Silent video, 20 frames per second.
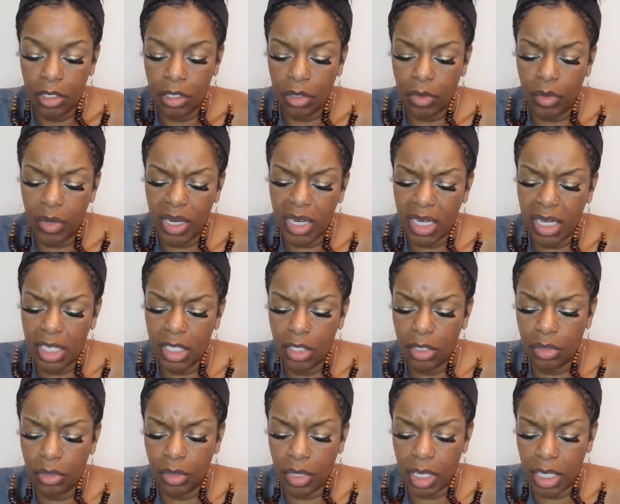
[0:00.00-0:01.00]
So what are
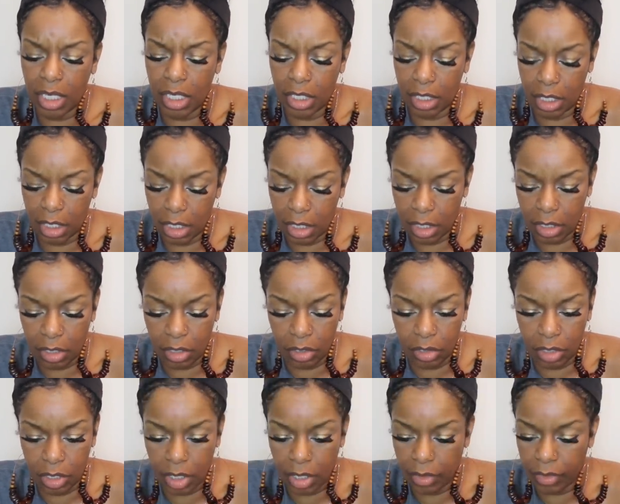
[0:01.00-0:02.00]
these two keys? These
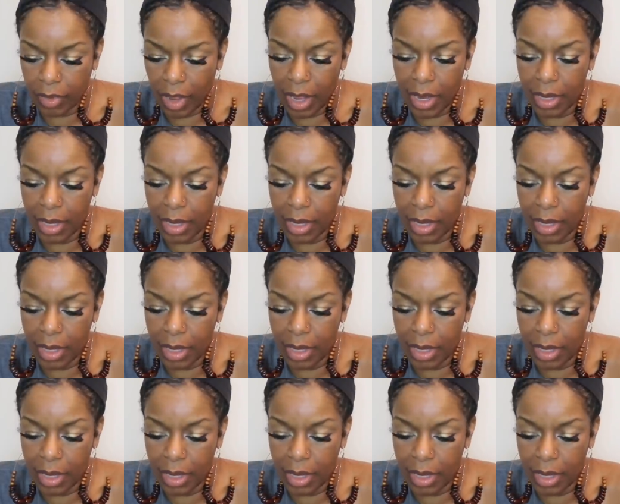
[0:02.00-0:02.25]
go to the,